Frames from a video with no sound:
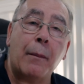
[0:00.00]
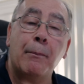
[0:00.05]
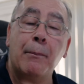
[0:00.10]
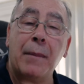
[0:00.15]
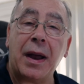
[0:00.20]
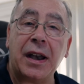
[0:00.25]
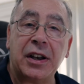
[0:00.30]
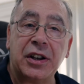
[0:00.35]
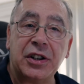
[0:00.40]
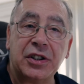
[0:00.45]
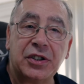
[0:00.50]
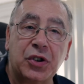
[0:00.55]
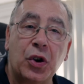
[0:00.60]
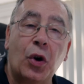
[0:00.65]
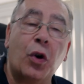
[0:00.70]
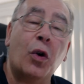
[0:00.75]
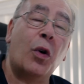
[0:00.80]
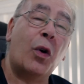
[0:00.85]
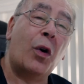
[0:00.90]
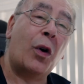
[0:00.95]
managed
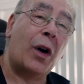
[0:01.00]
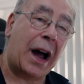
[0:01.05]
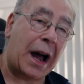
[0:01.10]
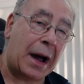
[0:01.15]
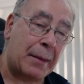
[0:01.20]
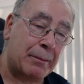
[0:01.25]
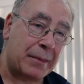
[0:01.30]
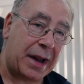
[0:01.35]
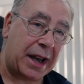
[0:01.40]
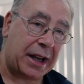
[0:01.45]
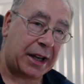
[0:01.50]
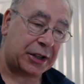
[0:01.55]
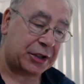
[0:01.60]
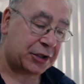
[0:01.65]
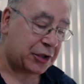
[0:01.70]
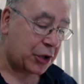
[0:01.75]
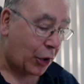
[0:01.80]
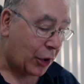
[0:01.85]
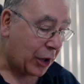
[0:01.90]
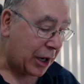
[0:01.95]
or
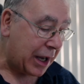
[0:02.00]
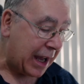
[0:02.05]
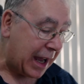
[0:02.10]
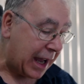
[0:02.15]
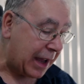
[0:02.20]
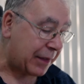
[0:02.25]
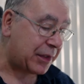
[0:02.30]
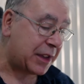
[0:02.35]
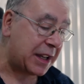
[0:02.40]
unmanaged. I had